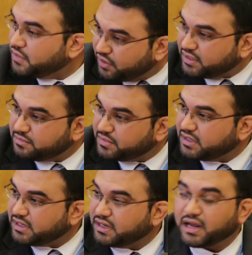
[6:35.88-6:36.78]
Go ahead and
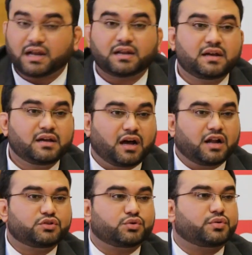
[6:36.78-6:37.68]
begin, and
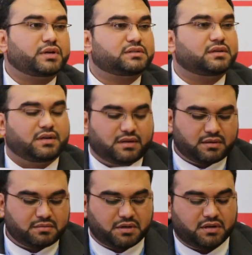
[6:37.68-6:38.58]
I'll do a quick
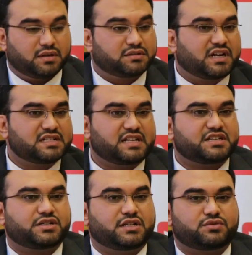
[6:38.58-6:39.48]

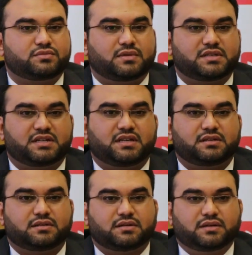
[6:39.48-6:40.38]
translation as
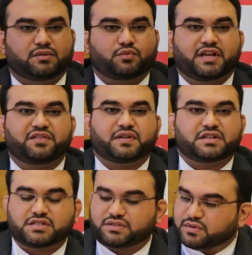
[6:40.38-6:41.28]
he
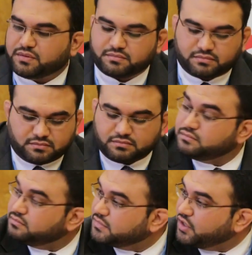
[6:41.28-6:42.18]
finishes from.
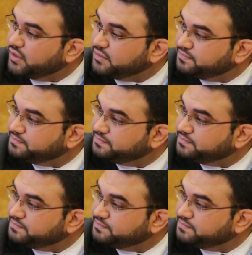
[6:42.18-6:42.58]
Go ahead.